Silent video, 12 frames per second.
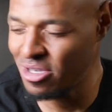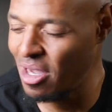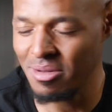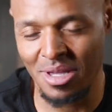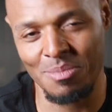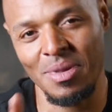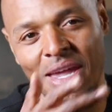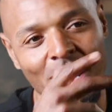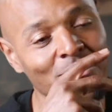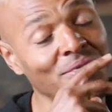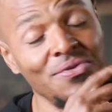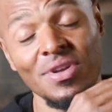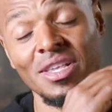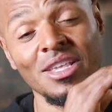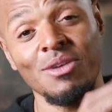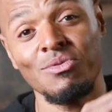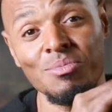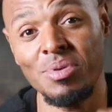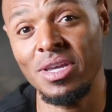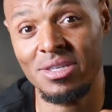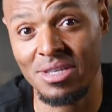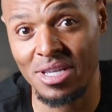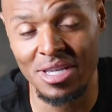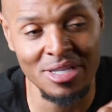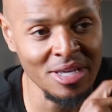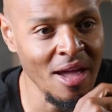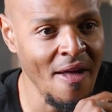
So I was like, man, I'm feeling every piece of this.